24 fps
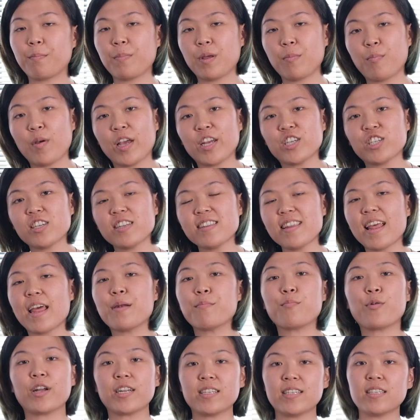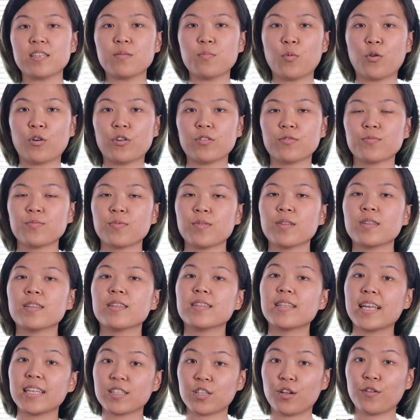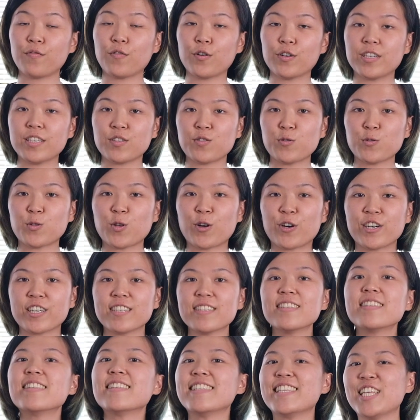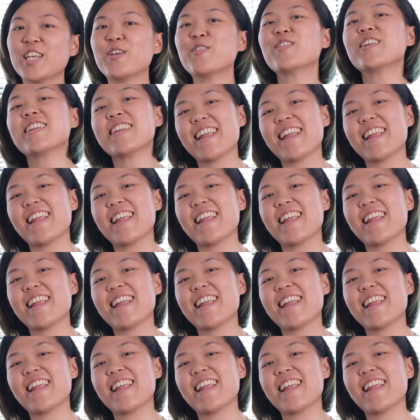be patient and practice more. That's all for this tutorial. See you in the